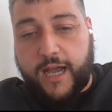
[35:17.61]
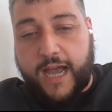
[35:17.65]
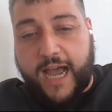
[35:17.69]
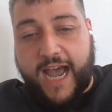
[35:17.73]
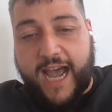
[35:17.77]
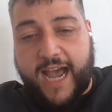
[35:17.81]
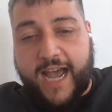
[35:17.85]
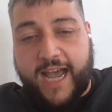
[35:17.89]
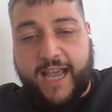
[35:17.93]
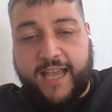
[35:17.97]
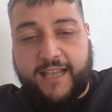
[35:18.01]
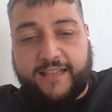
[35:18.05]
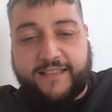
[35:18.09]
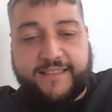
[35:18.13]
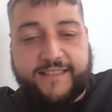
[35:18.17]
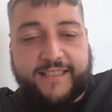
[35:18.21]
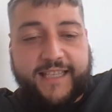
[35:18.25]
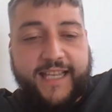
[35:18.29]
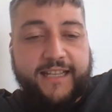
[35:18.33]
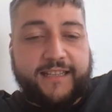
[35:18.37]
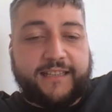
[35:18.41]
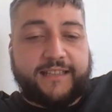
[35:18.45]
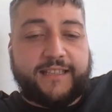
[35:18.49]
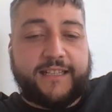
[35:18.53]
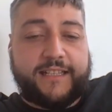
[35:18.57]
I
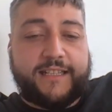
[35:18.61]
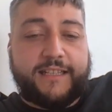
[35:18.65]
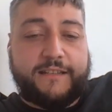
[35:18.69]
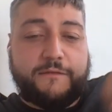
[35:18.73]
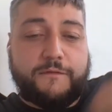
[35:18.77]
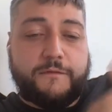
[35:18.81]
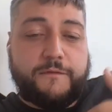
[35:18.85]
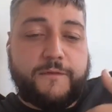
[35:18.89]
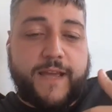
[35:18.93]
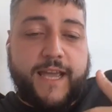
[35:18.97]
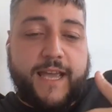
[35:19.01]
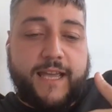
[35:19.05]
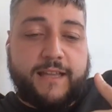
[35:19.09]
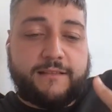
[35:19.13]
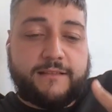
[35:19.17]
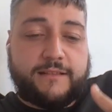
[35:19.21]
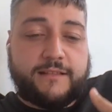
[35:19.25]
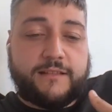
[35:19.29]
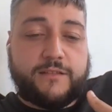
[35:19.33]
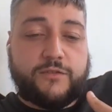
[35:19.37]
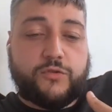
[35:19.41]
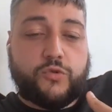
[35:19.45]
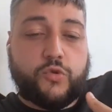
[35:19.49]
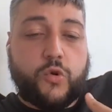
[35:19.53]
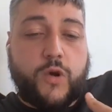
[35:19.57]
sent an
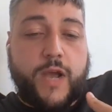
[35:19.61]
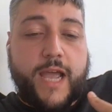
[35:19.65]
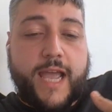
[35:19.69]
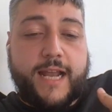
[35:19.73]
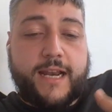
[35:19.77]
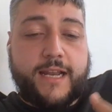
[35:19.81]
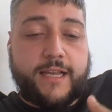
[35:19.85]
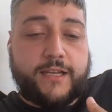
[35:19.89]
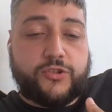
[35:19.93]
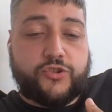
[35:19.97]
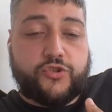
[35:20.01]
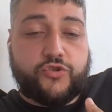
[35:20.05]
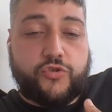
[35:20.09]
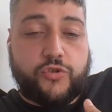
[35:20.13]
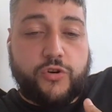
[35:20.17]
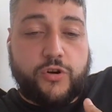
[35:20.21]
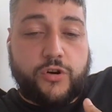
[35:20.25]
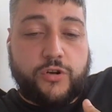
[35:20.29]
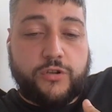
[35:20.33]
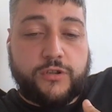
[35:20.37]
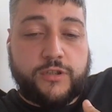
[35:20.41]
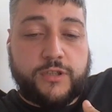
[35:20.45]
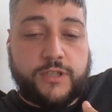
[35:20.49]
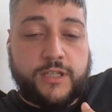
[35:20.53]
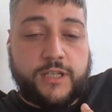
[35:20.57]
event to
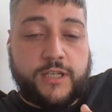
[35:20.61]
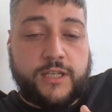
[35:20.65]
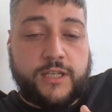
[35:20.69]
Electron